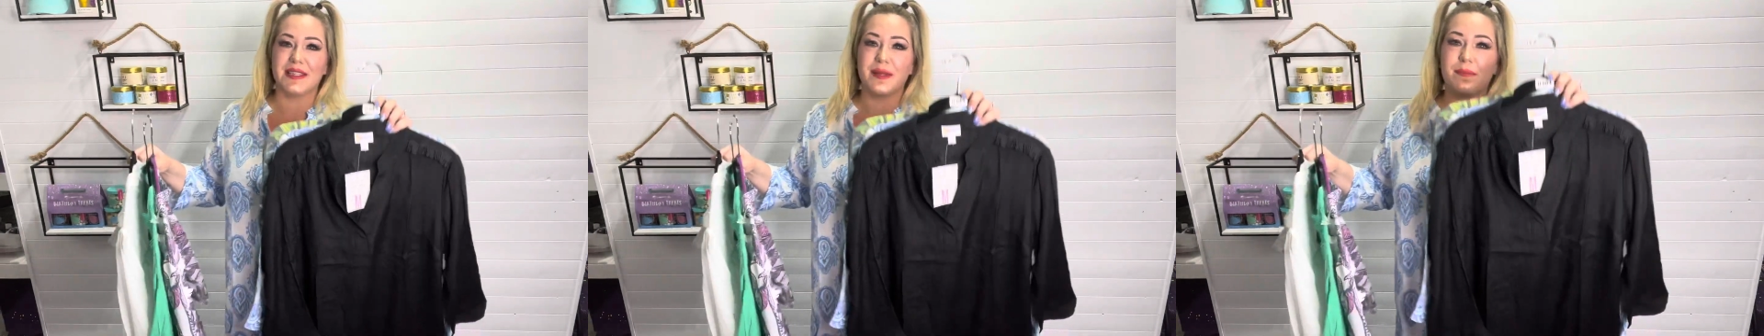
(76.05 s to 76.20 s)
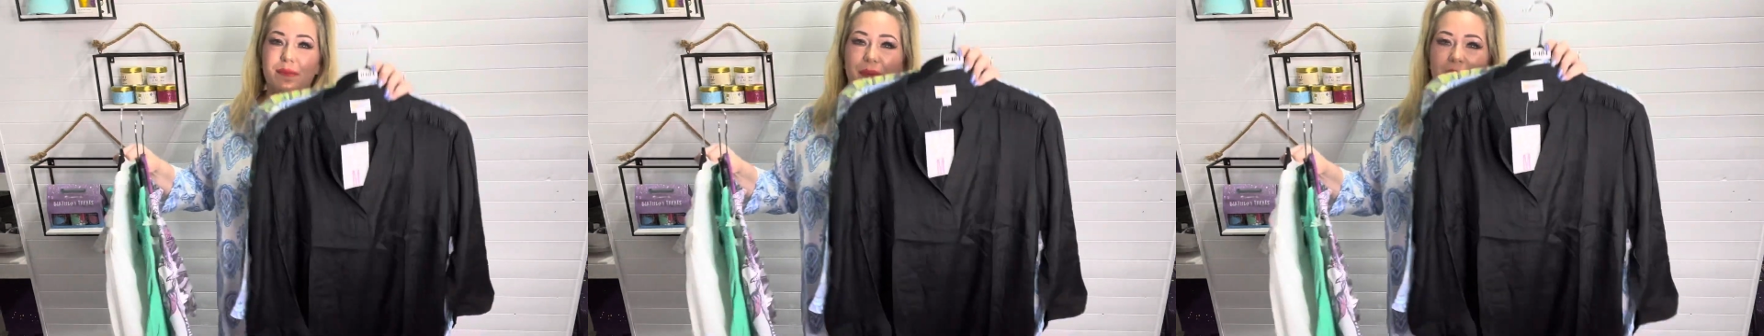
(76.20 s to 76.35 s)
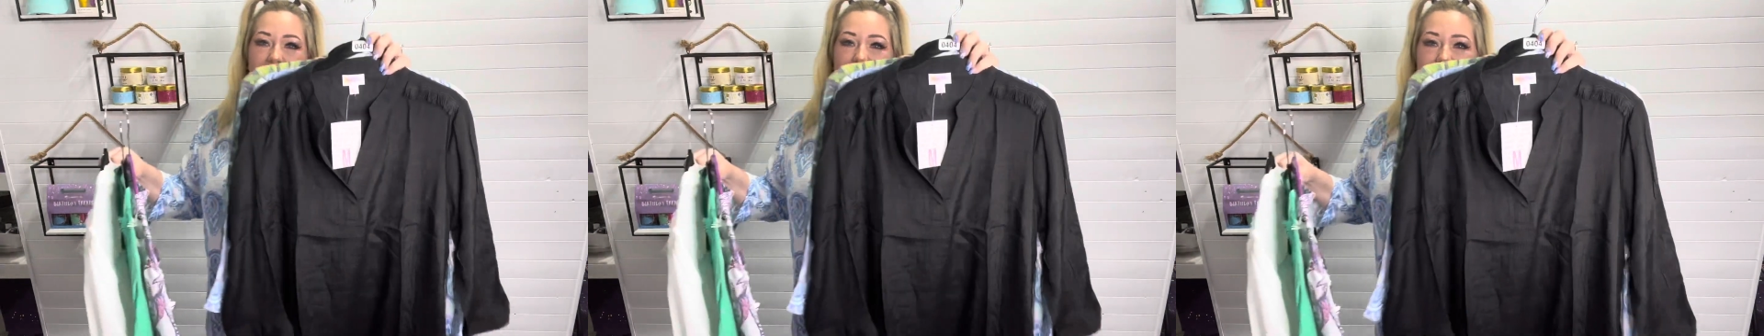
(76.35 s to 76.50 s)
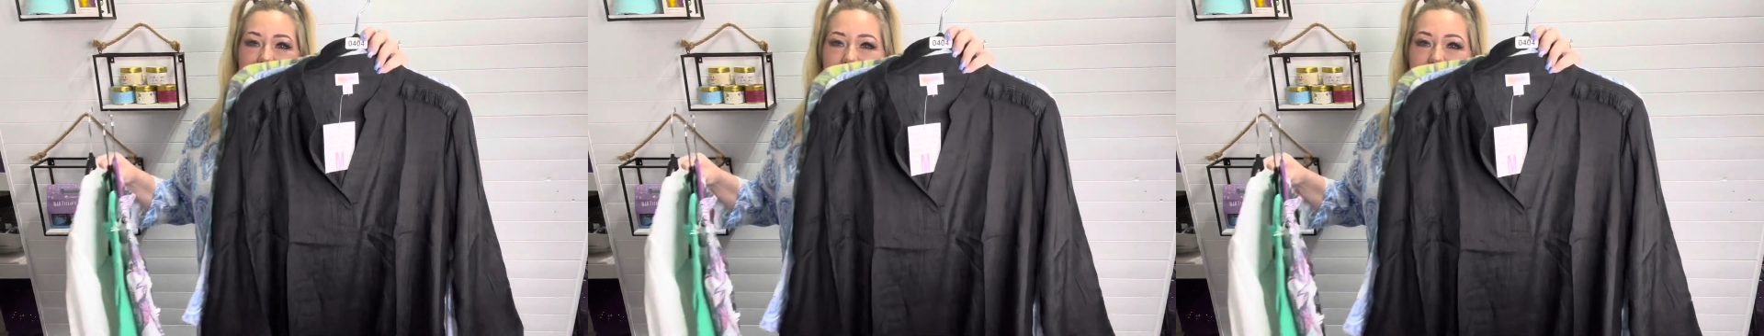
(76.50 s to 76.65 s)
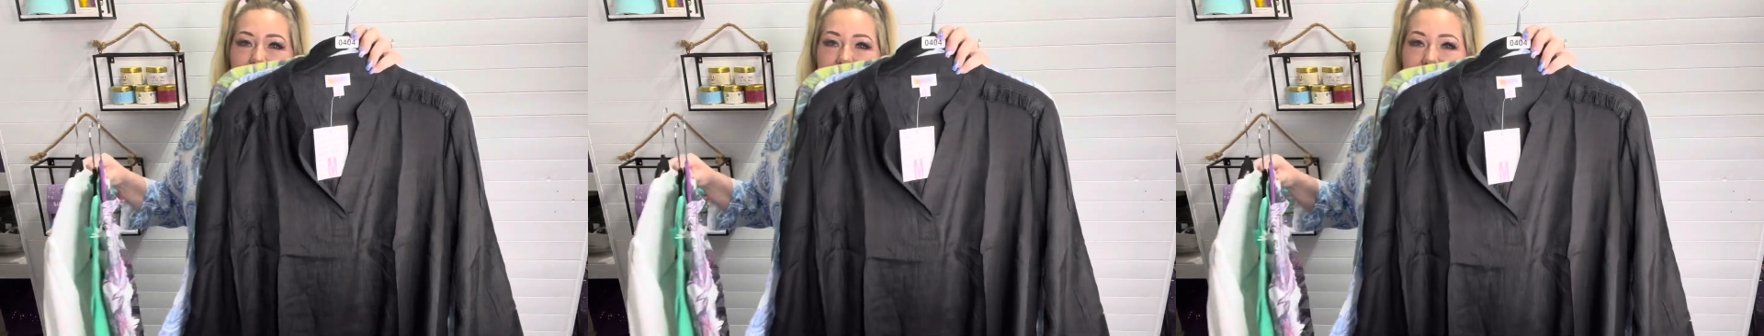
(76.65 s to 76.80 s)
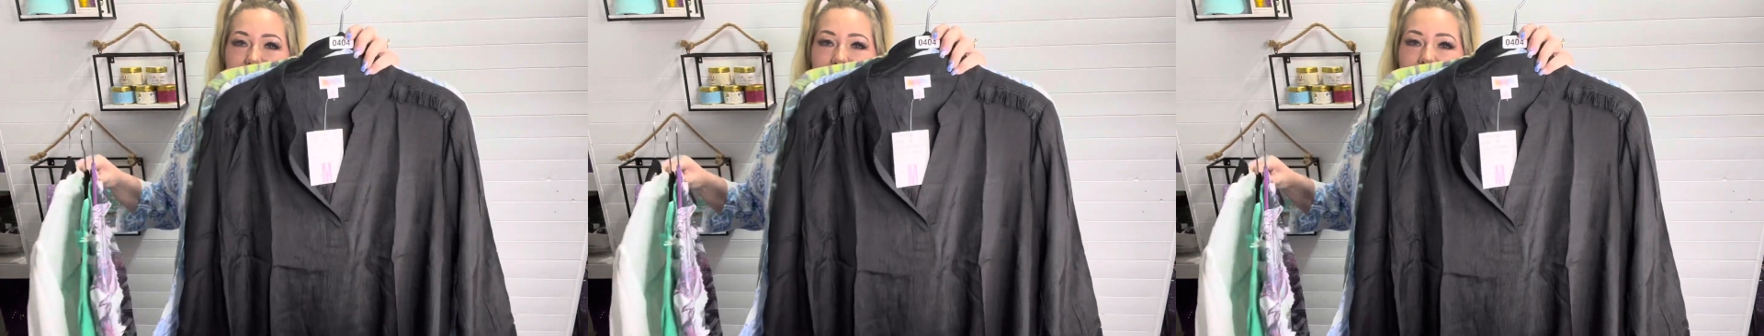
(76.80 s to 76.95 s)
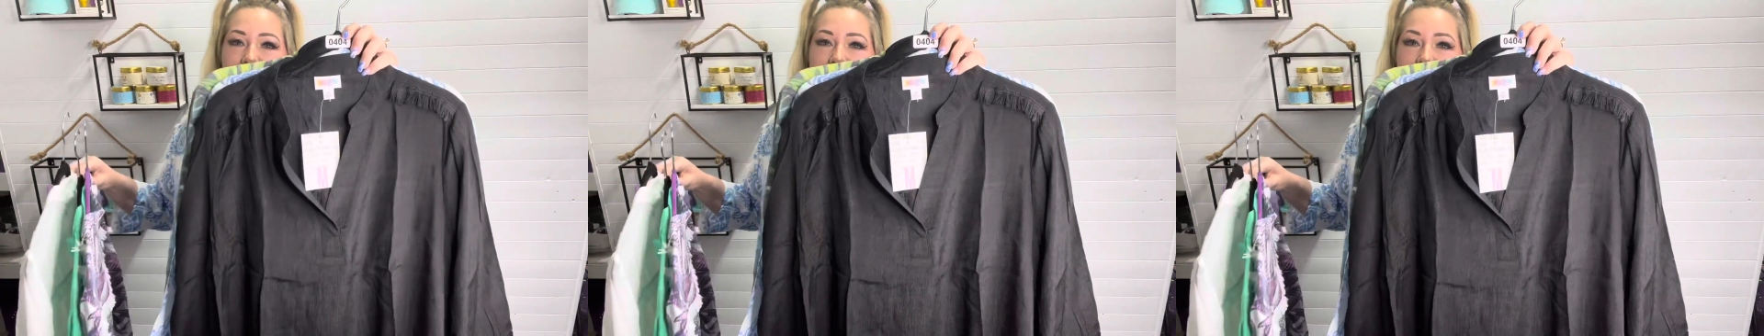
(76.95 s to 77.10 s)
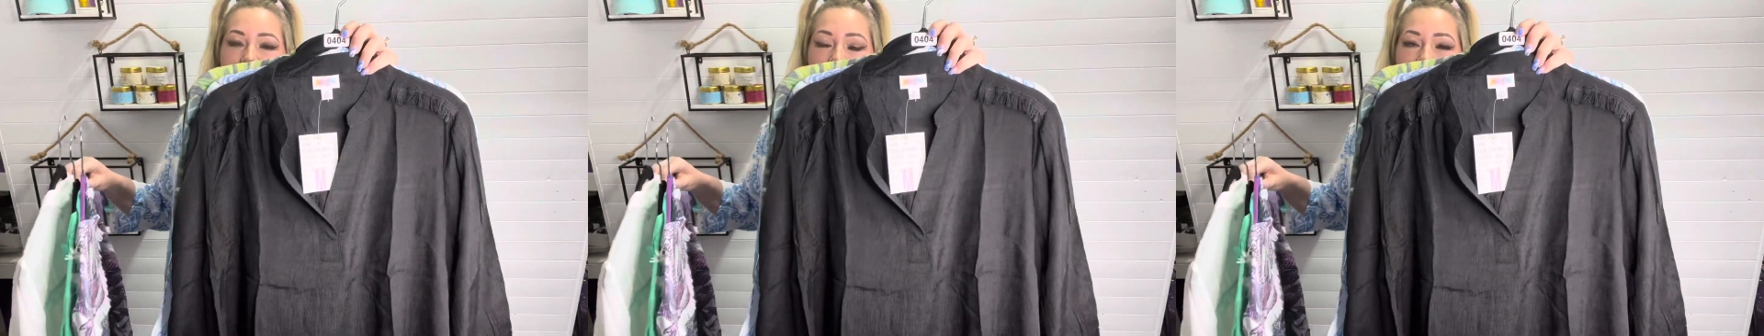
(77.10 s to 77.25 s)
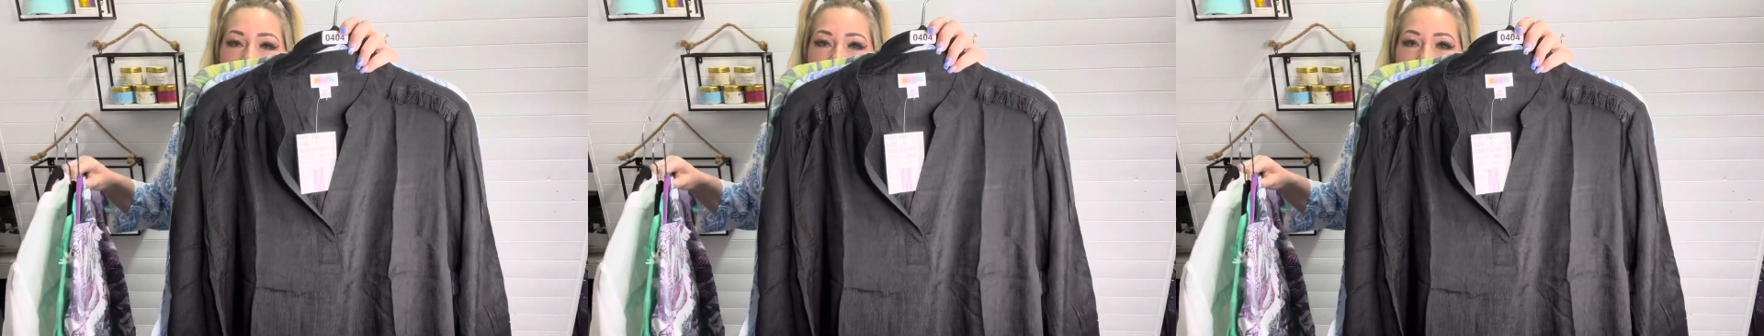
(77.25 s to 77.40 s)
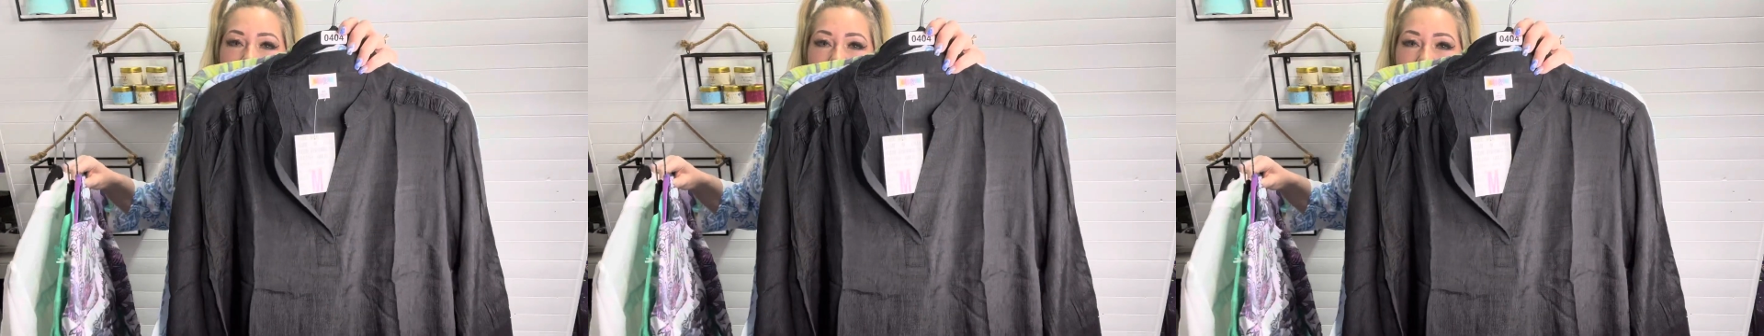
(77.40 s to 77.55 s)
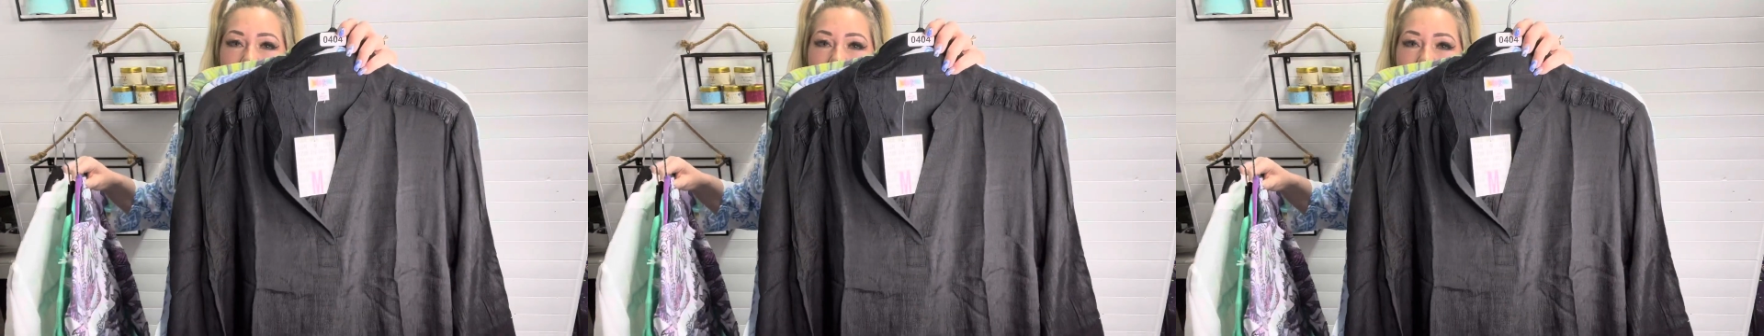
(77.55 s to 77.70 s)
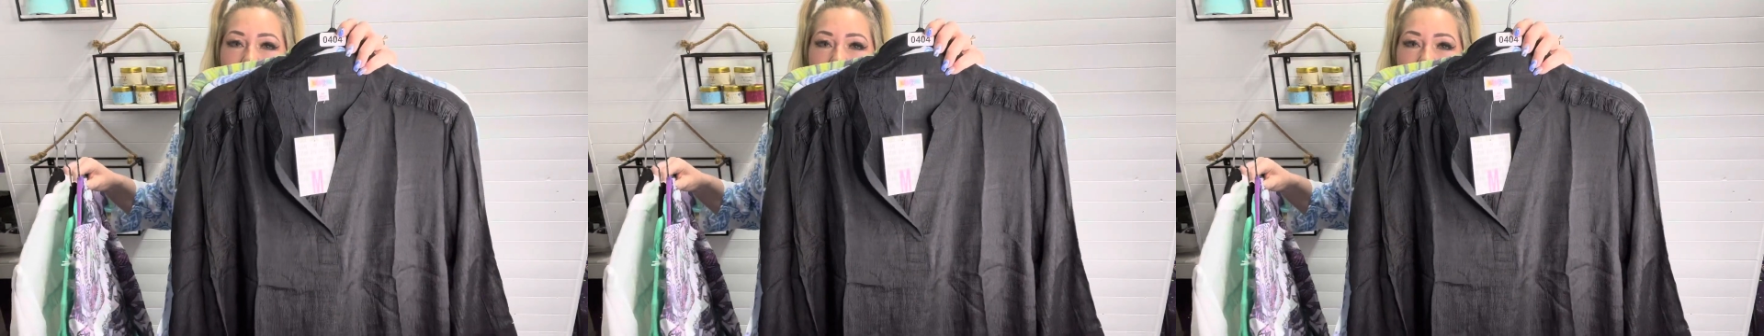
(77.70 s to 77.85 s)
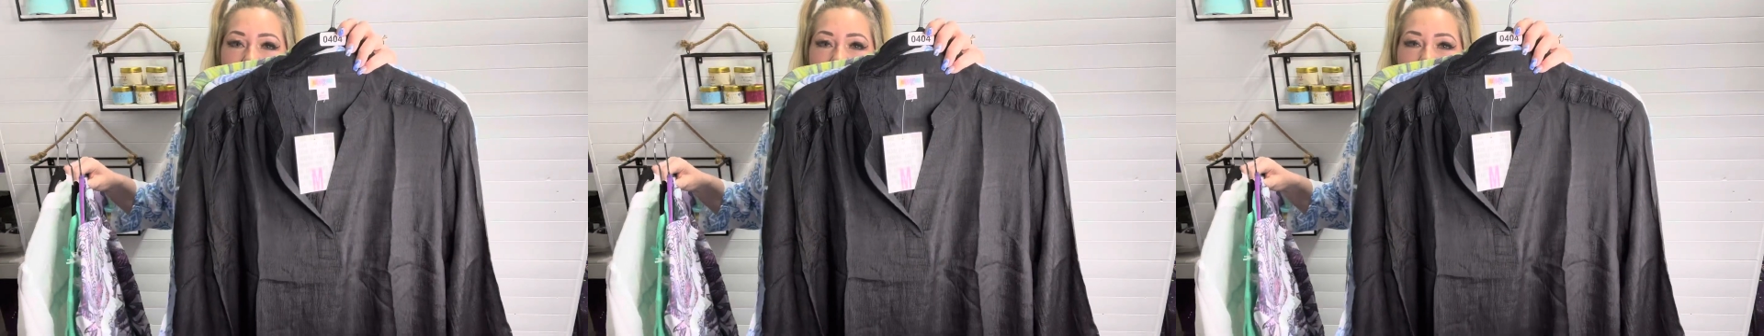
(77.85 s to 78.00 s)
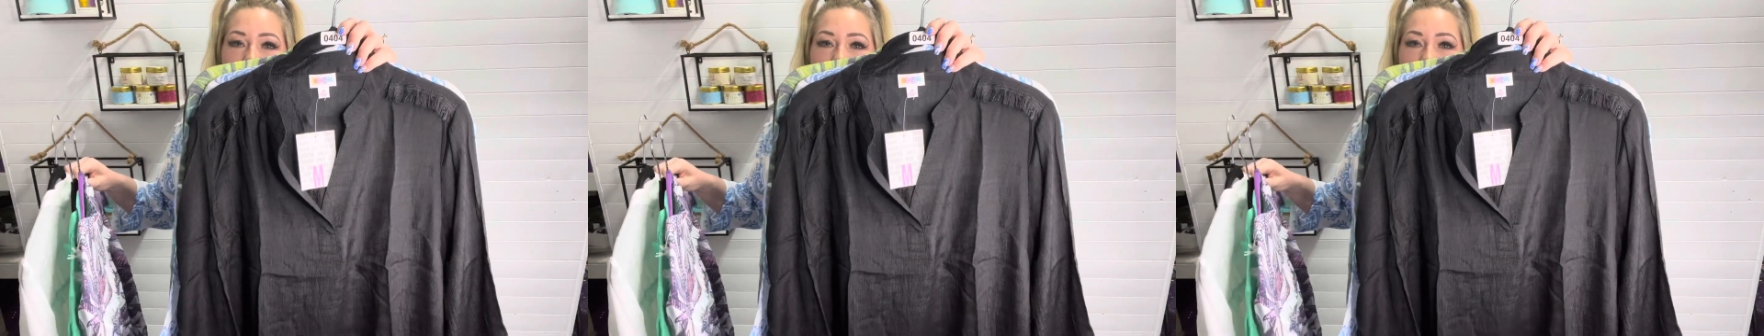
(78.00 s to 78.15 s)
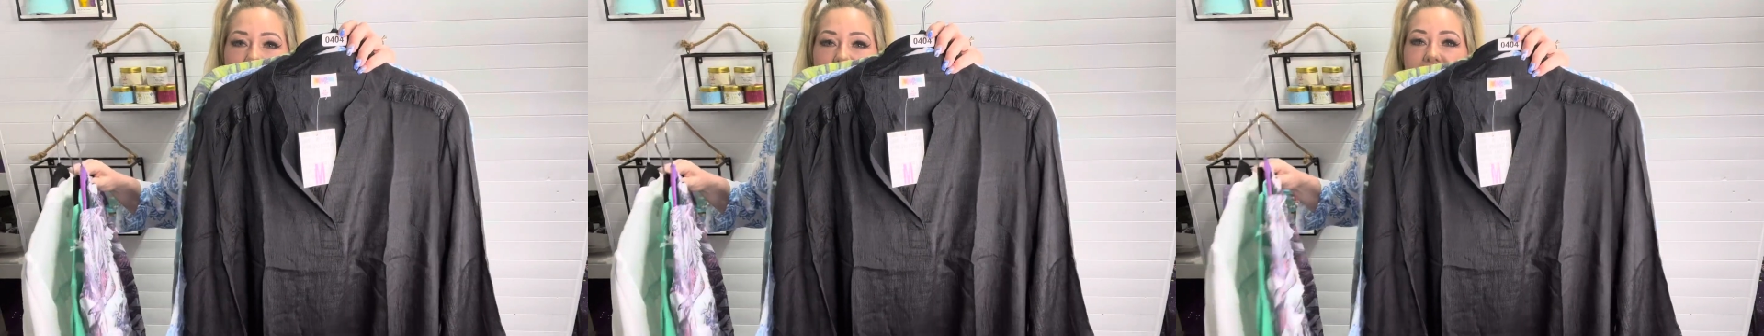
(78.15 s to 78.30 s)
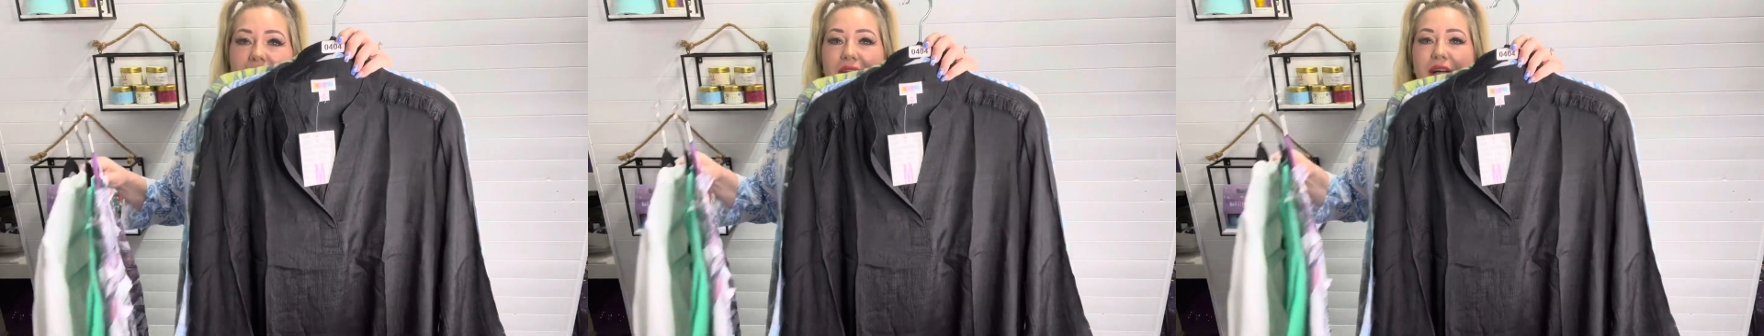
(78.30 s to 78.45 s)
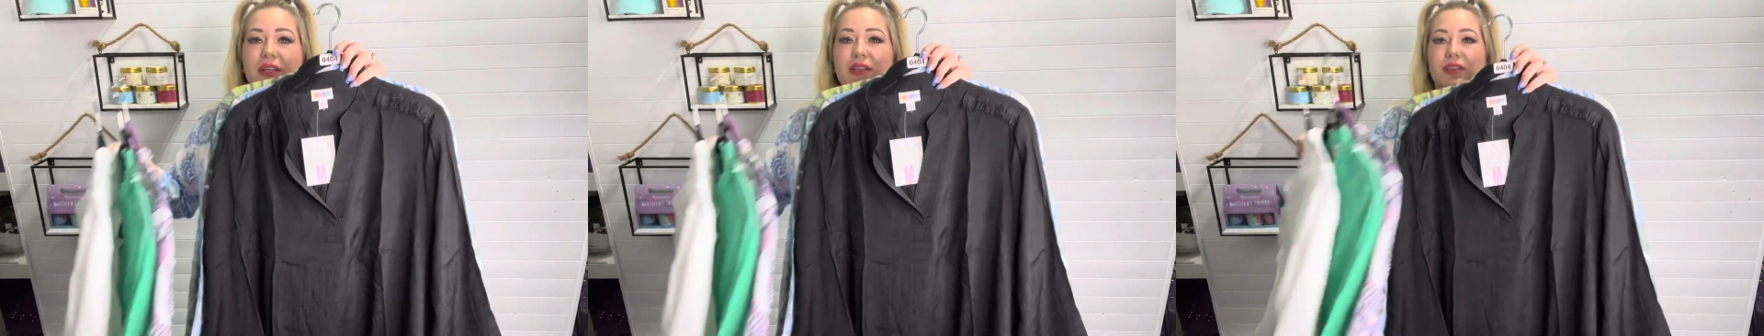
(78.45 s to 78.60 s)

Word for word: bottom in the comments, okay?